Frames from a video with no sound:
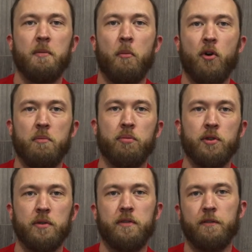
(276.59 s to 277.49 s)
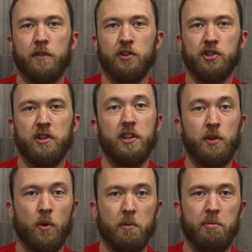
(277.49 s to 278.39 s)
more improved version than you
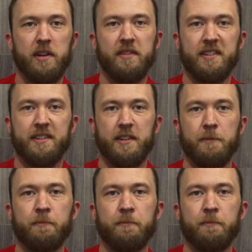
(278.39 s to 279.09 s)
were previously.